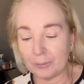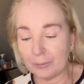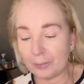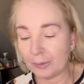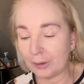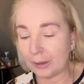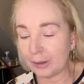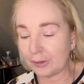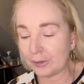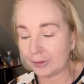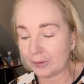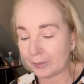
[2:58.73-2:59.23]

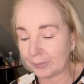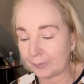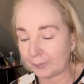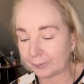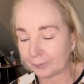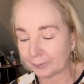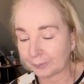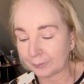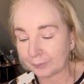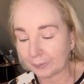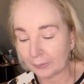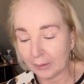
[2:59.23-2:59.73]
brush.
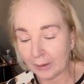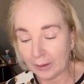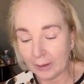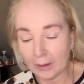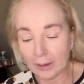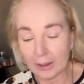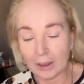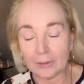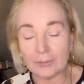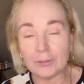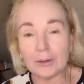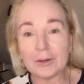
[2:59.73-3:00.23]

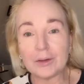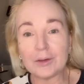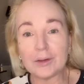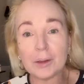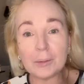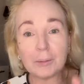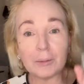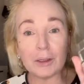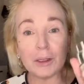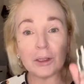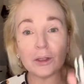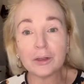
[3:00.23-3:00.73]
I've heard so
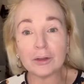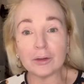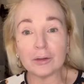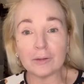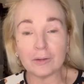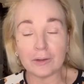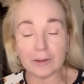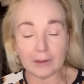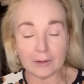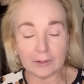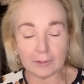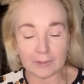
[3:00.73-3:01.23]
many good
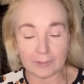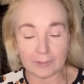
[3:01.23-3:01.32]
things